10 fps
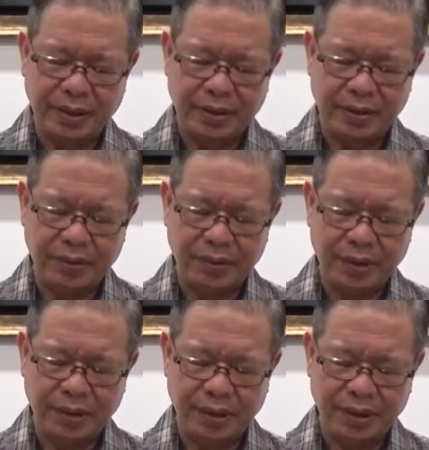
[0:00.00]
the true
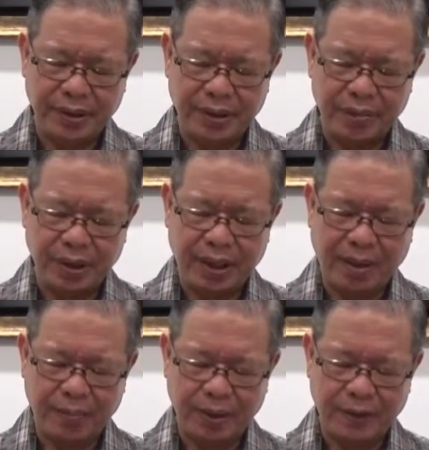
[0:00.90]
teachings and be
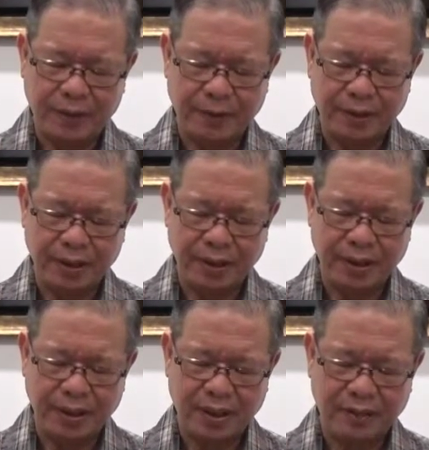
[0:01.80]
happy in
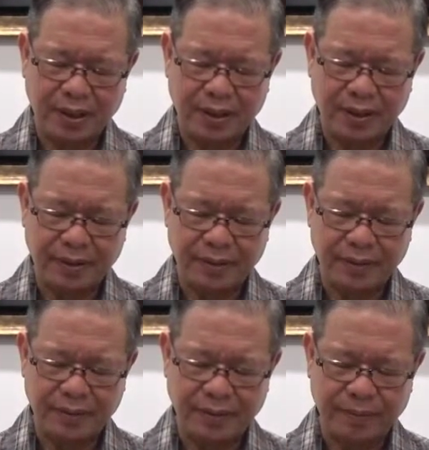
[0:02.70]
this life itself.